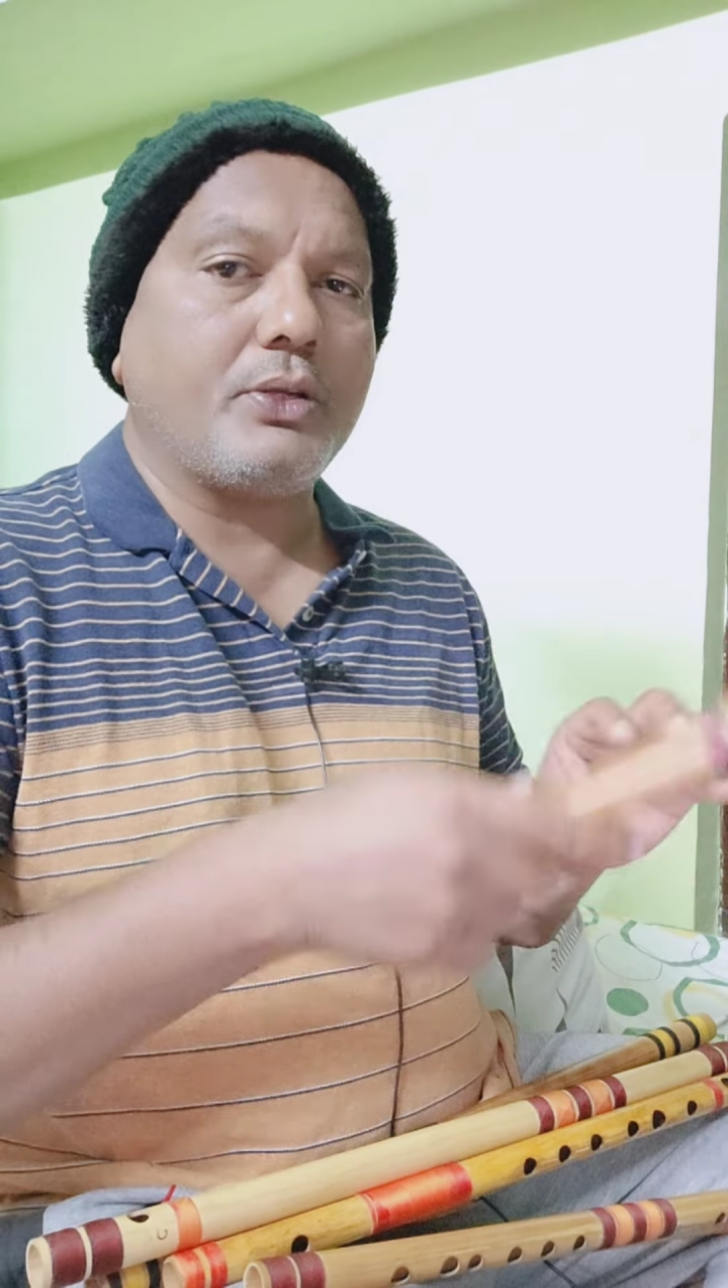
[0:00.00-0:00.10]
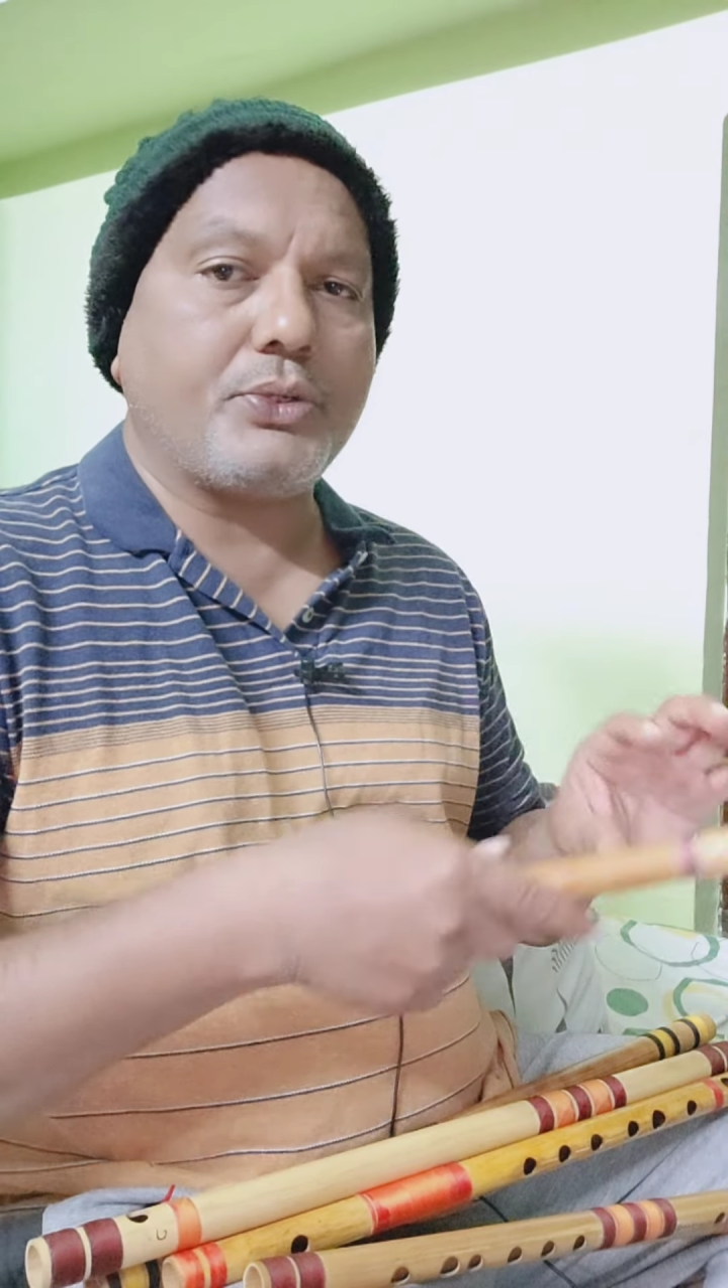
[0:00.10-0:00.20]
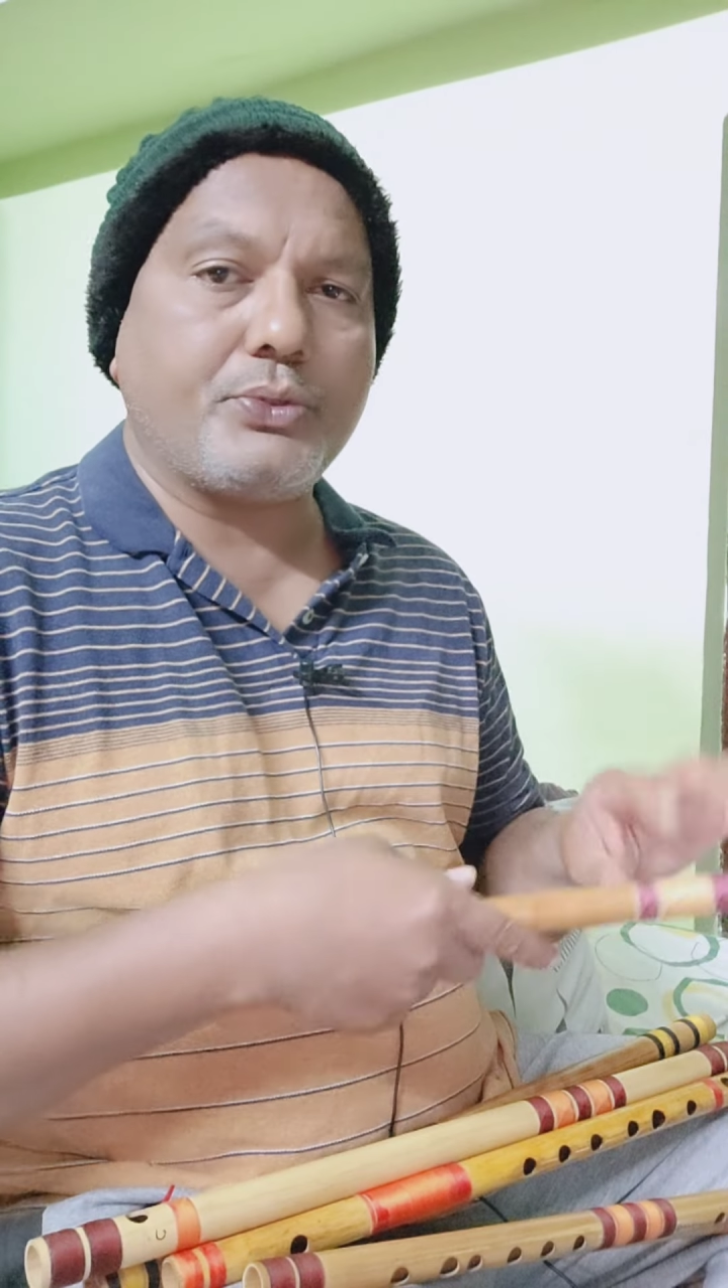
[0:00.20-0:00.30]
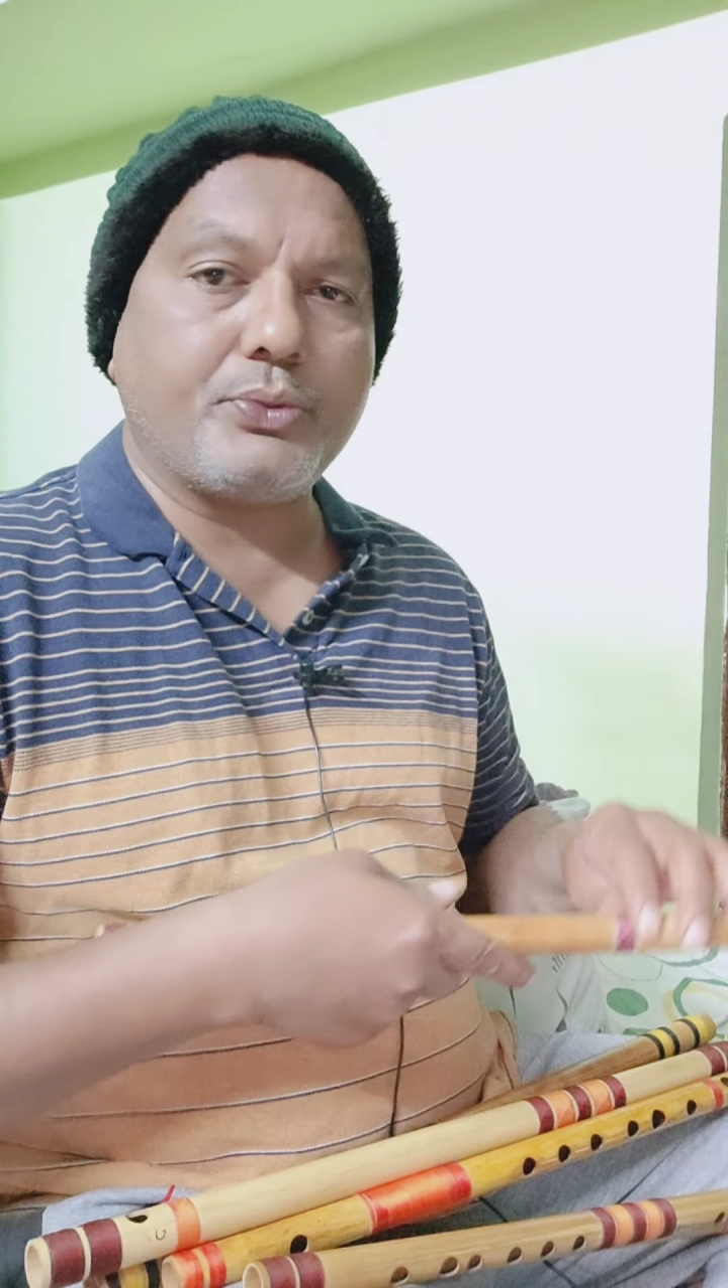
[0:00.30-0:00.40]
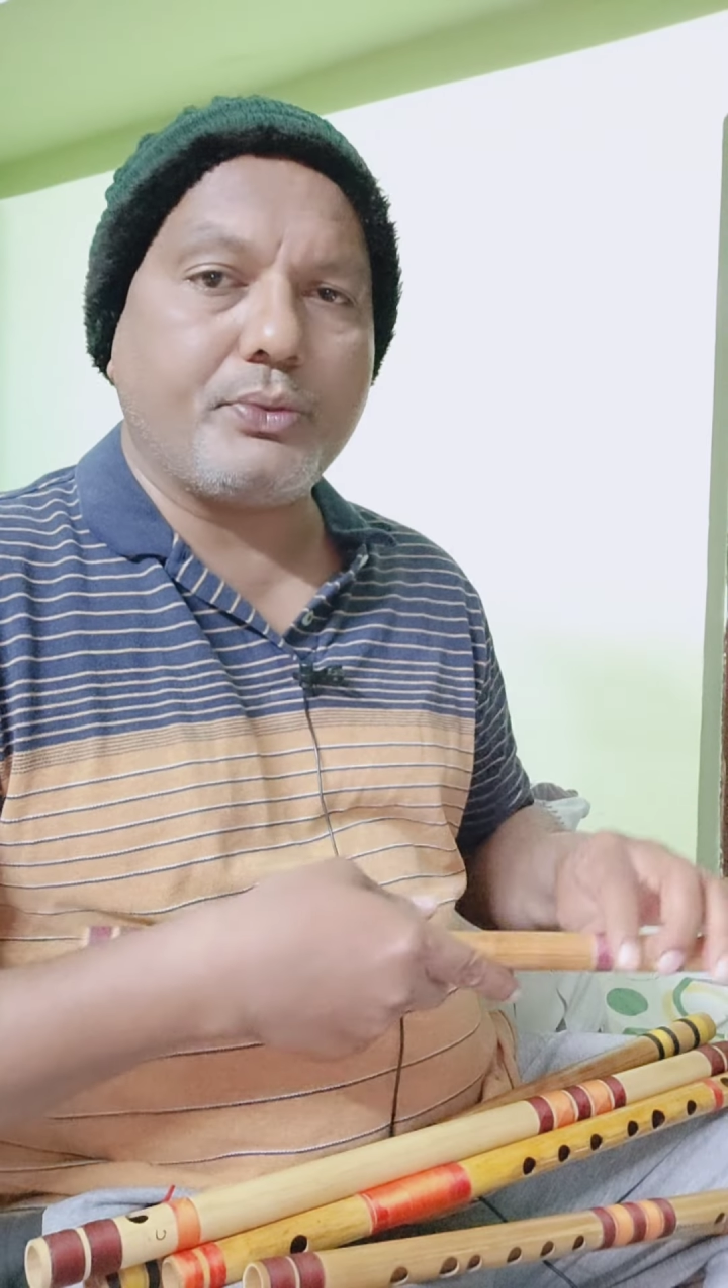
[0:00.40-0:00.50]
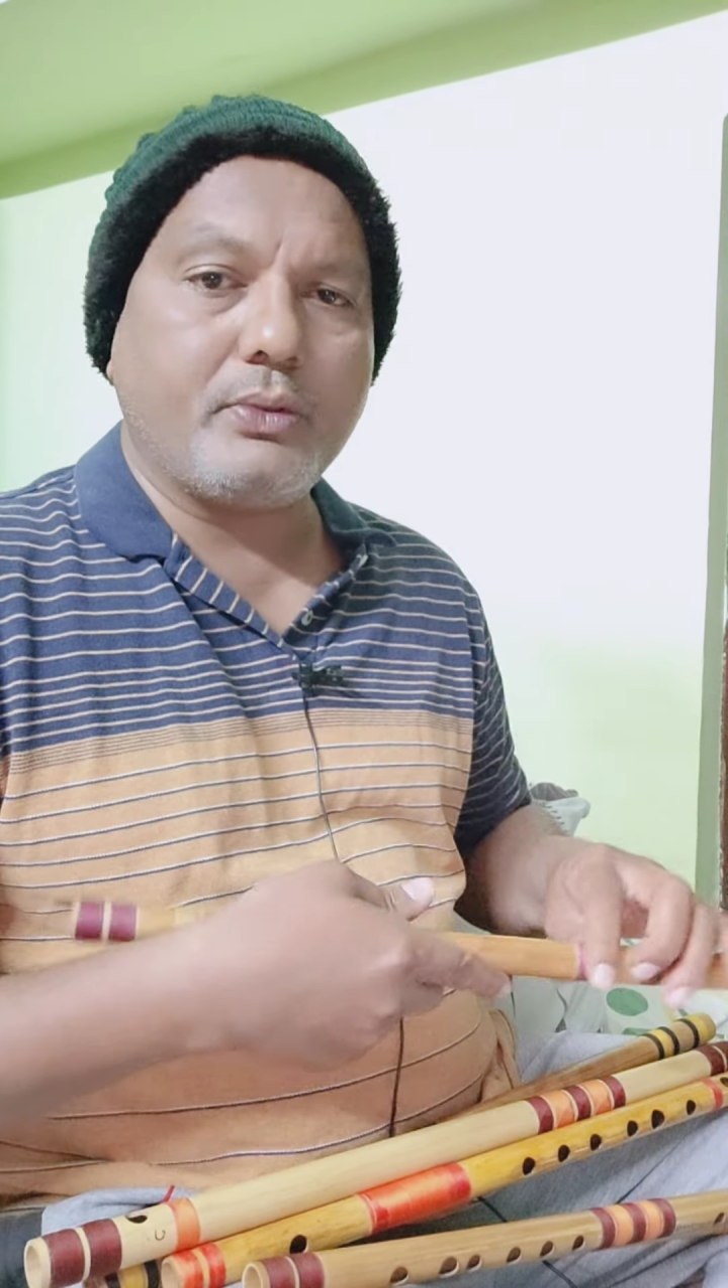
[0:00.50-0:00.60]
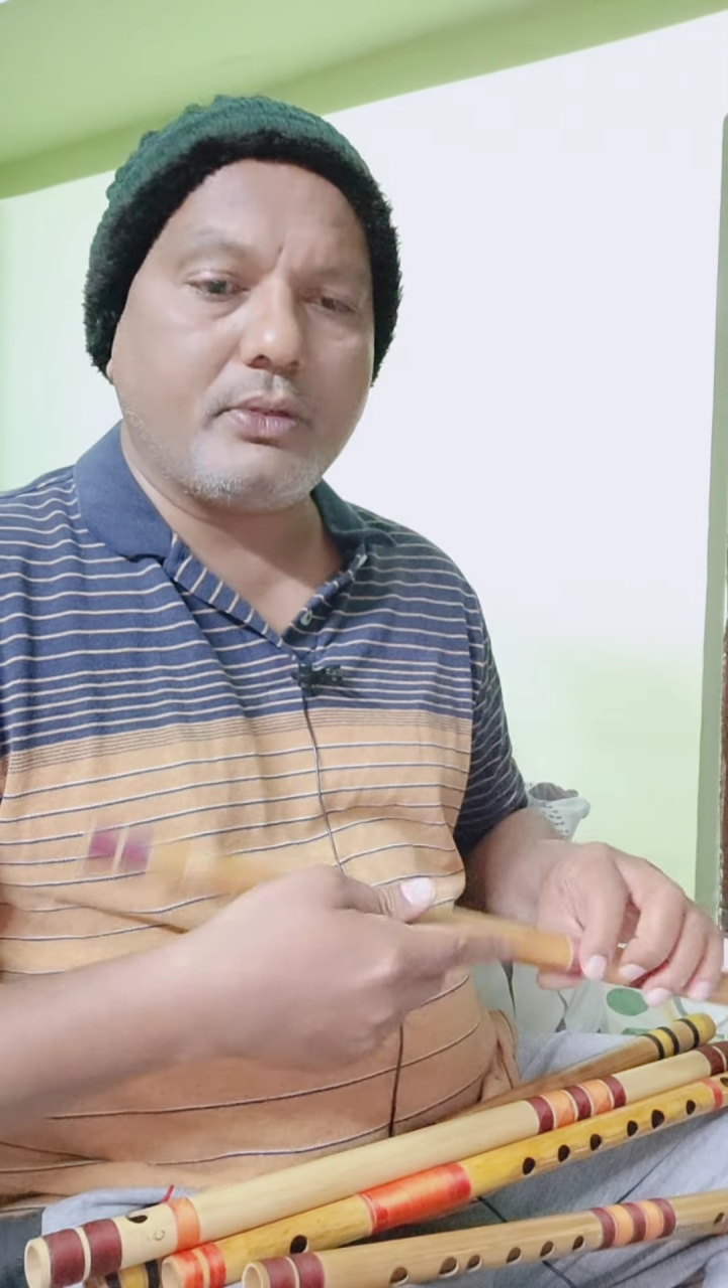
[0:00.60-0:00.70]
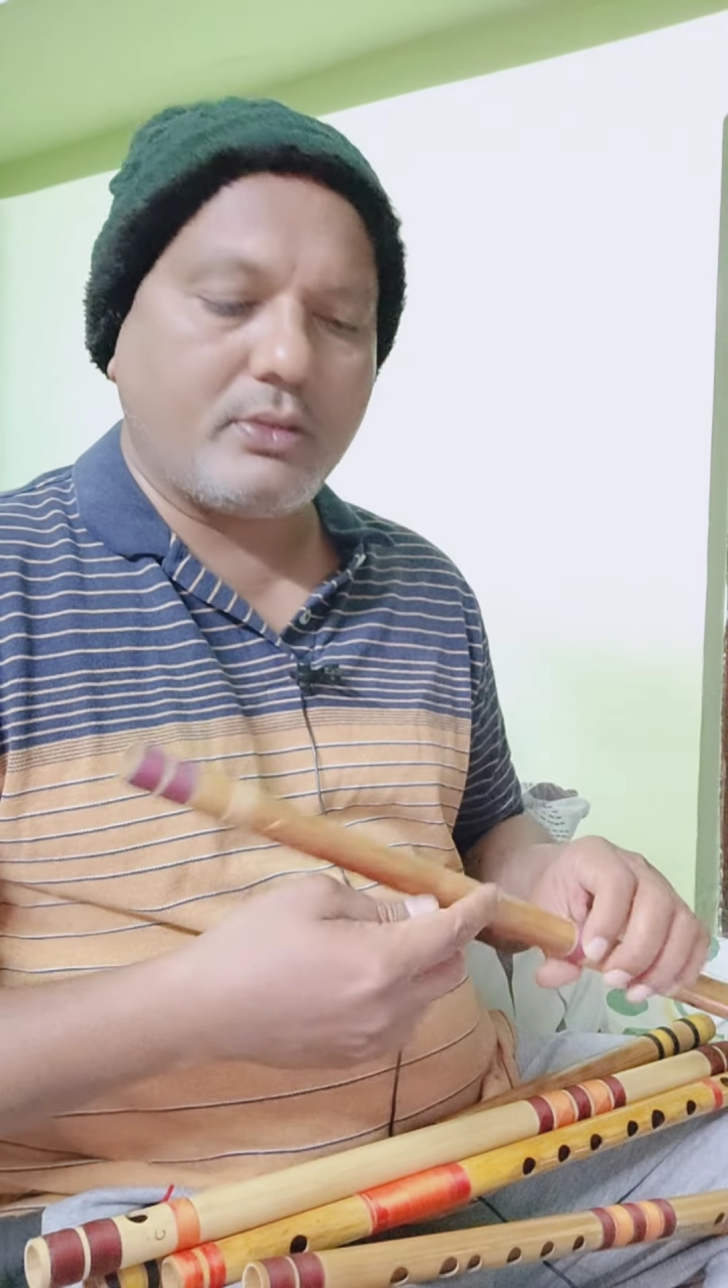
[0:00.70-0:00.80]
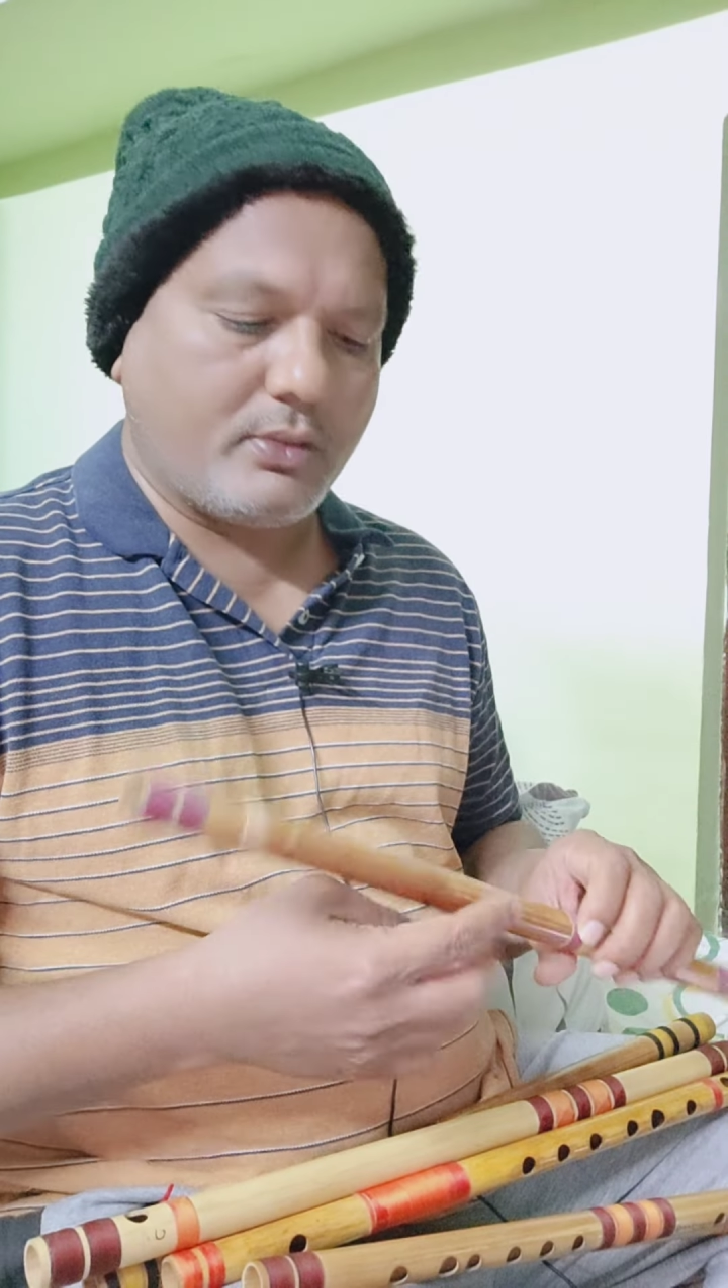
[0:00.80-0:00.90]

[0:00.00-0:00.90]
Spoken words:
tune.